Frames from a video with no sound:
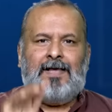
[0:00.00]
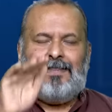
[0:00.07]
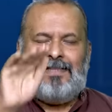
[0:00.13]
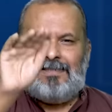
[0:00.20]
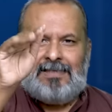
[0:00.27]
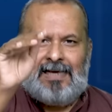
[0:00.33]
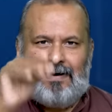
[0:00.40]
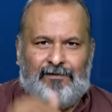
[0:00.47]
The
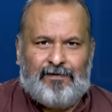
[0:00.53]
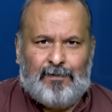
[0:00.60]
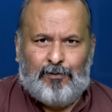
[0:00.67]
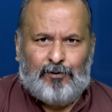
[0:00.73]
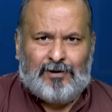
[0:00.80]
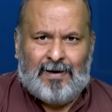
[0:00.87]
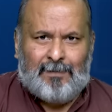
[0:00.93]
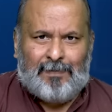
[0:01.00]
selfie
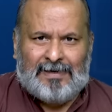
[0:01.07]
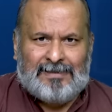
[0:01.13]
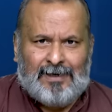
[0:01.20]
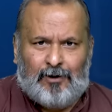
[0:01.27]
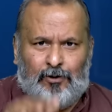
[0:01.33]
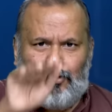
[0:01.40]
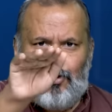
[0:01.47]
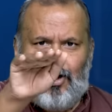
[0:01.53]
booth ka
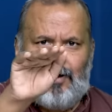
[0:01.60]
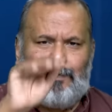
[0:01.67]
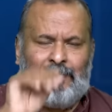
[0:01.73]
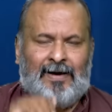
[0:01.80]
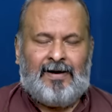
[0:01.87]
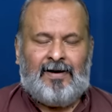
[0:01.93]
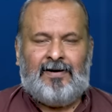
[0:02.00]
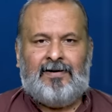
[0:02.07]
paisa, no, you are
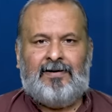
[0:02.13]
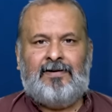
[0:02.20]
paying.